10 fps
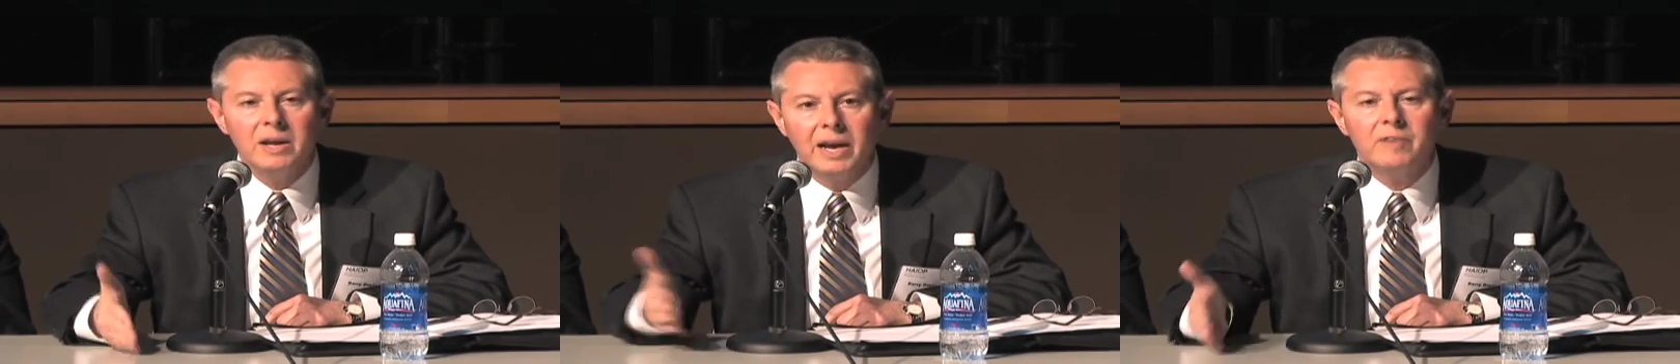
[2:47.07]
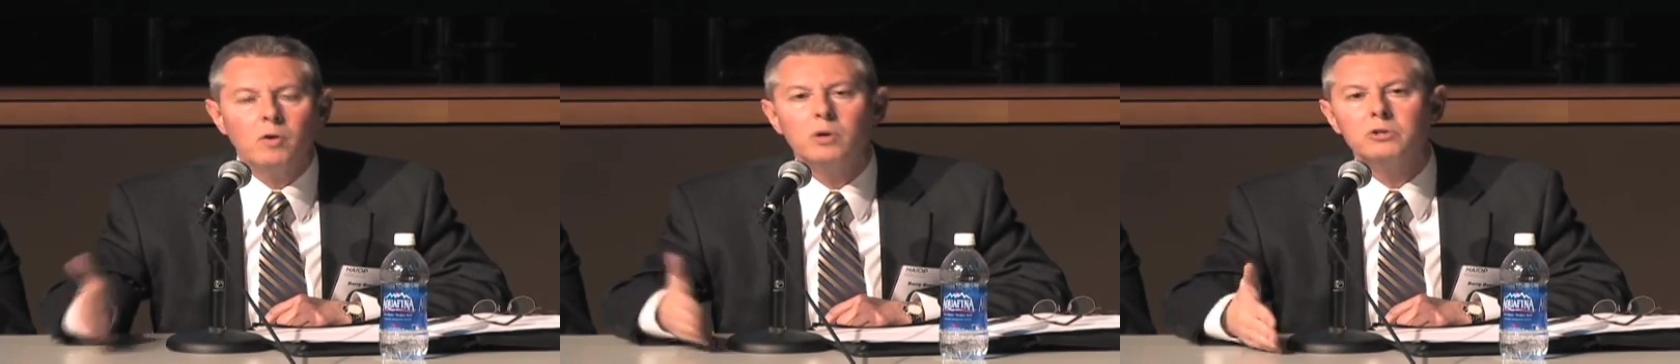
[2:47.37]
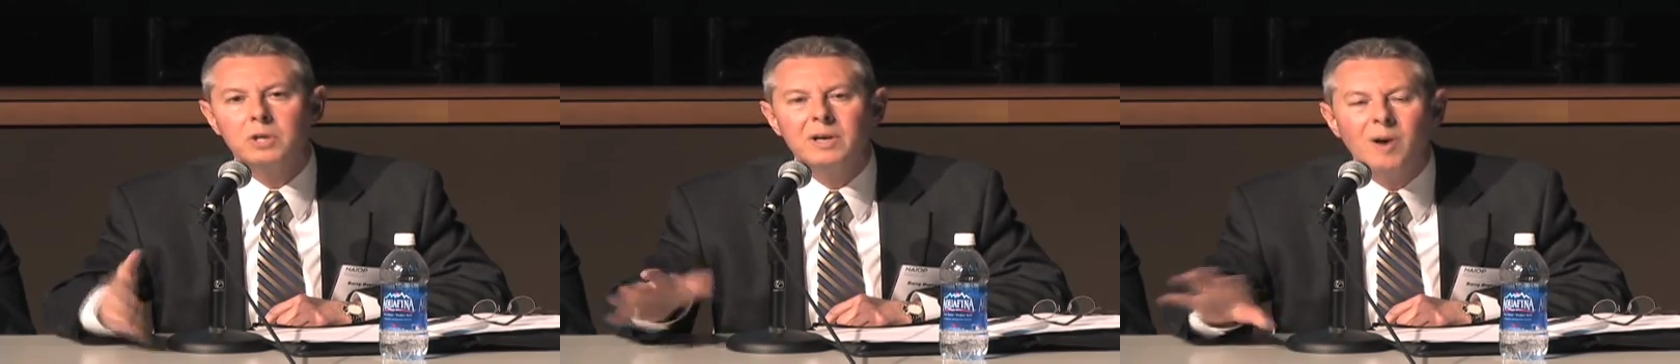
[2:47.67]
And of
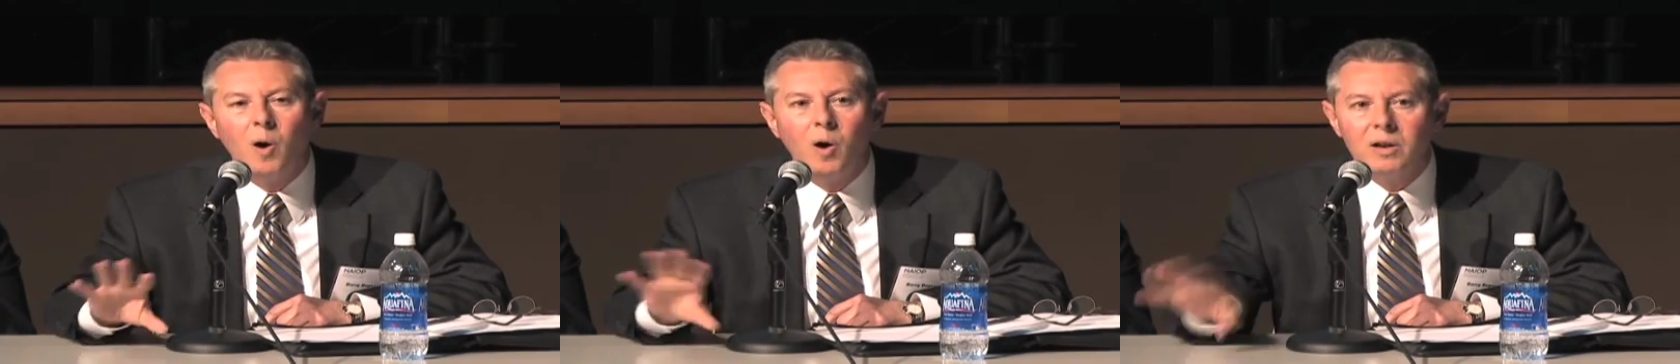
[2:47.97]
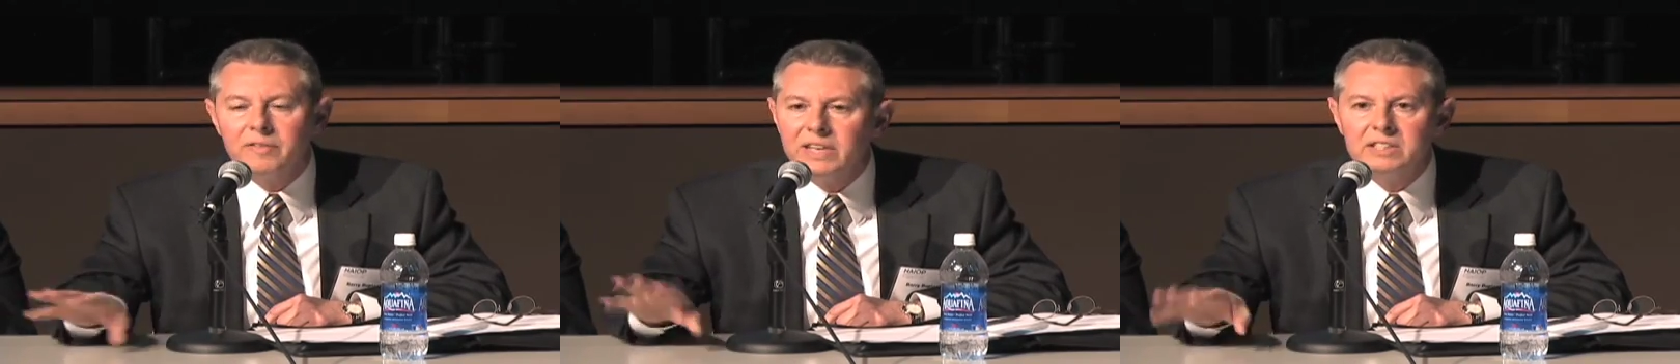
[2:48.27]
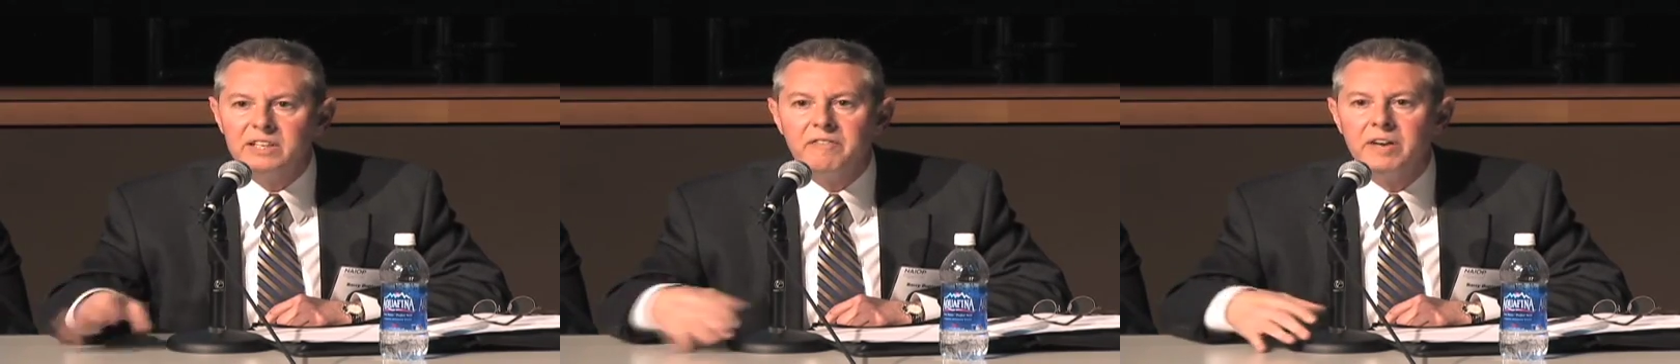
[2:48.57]
course, all of
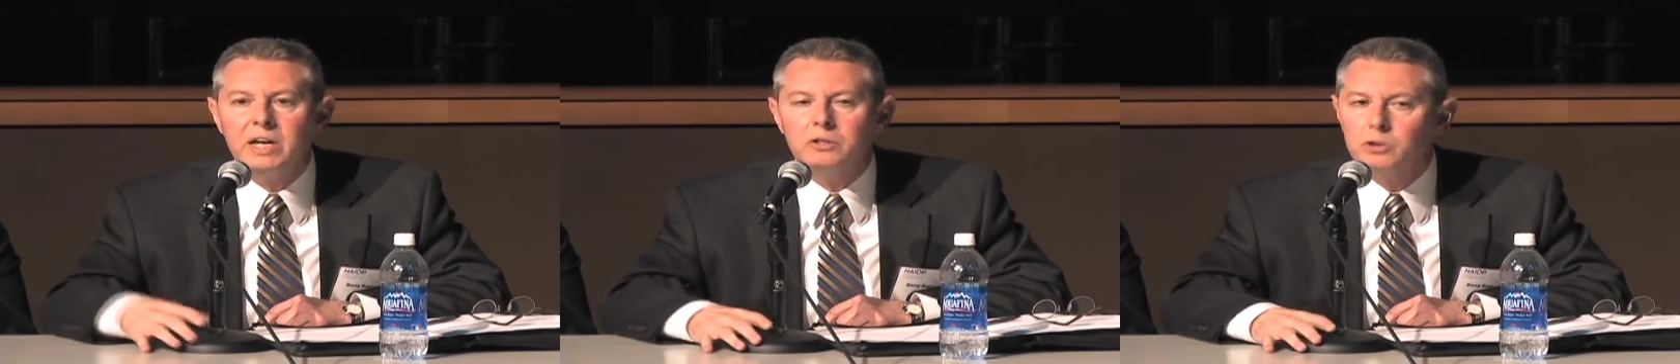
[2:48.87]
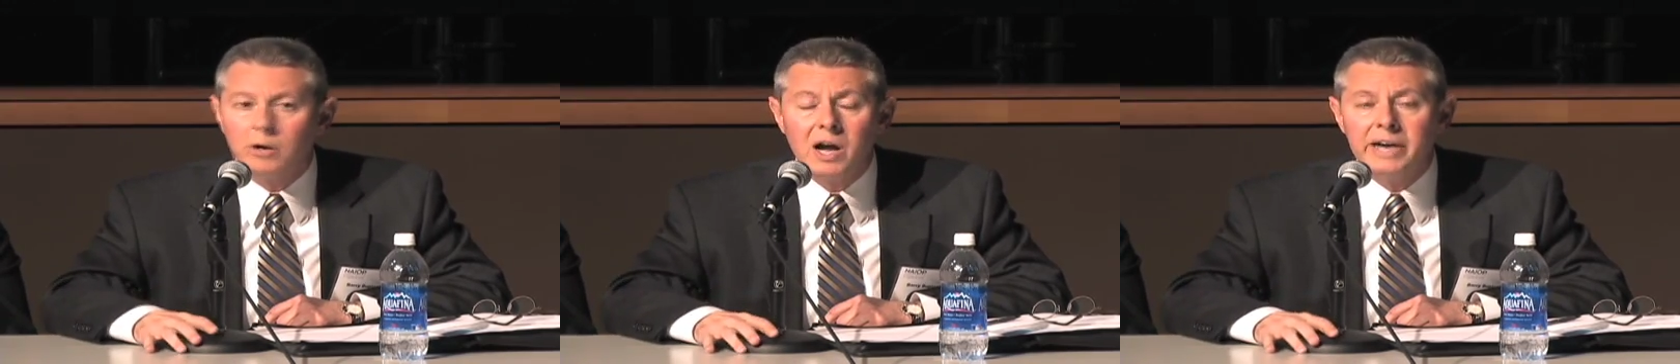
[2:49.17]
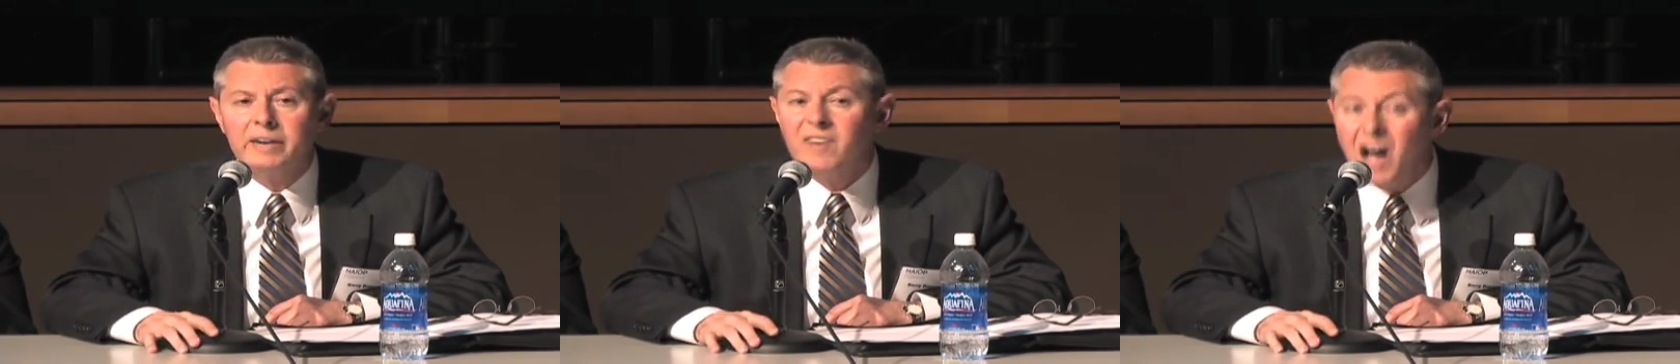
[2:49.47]
these events are
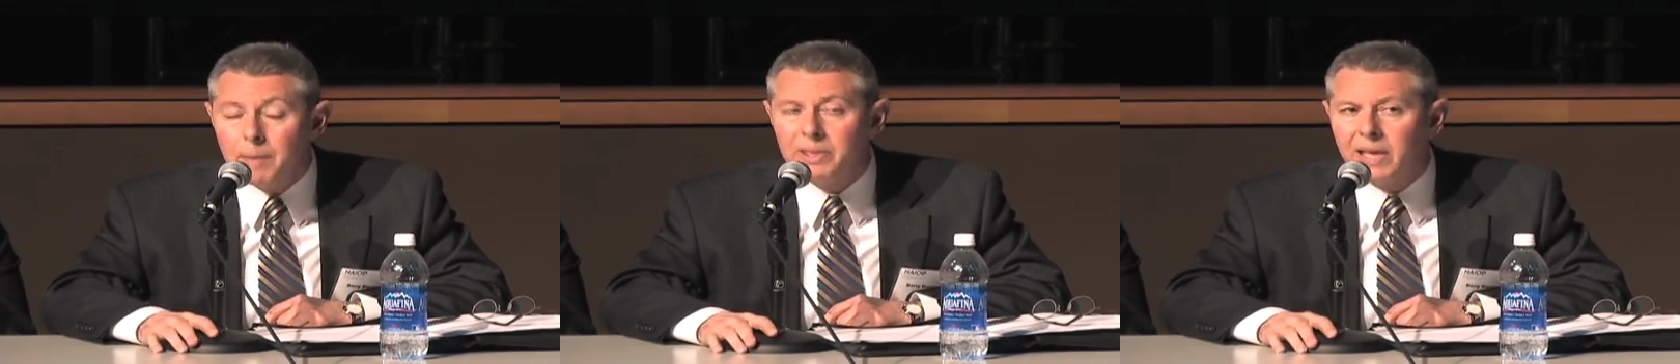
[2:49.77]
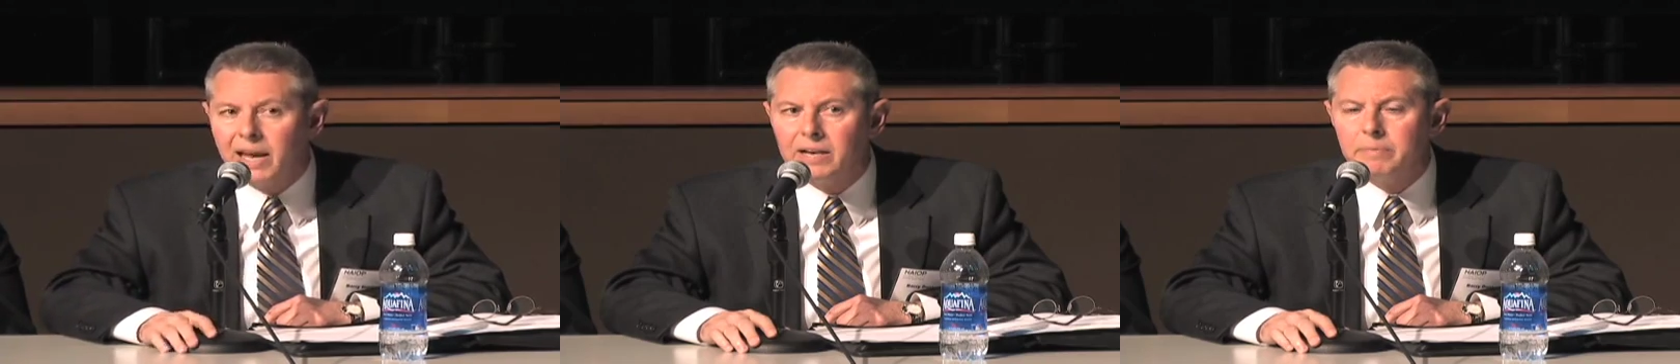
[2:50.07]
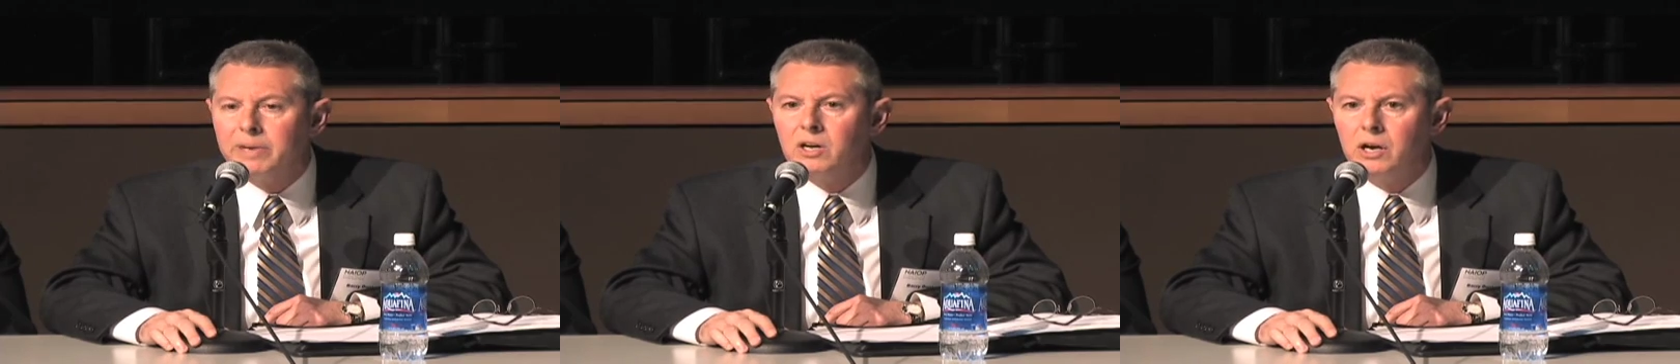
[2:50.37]
kind of
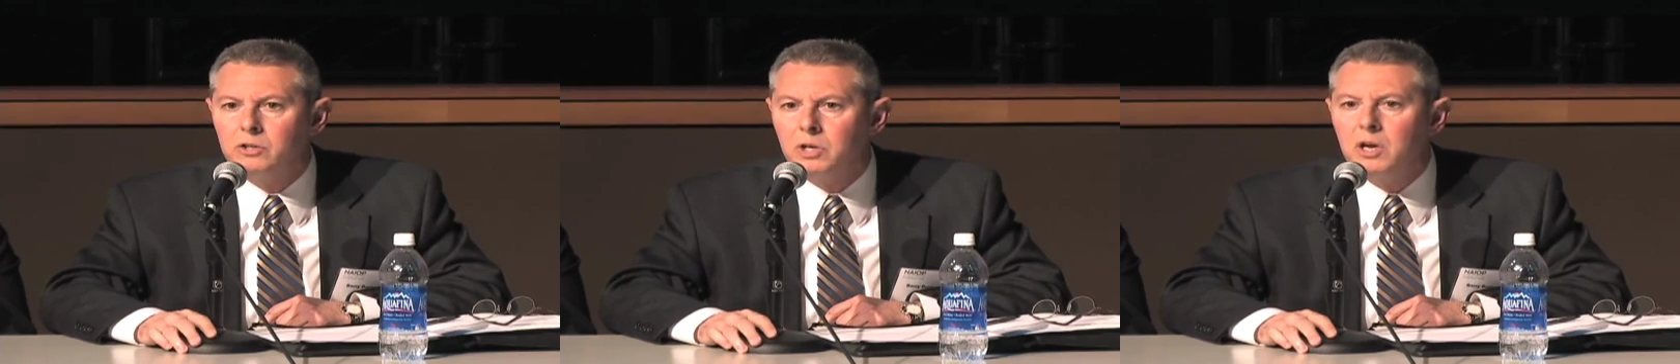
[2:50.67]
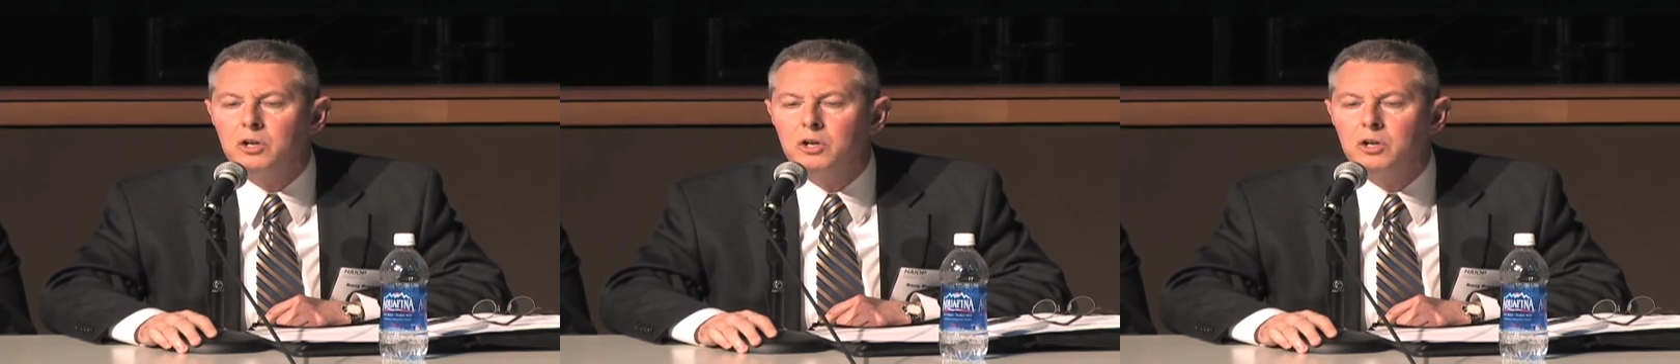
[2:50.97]
complicated because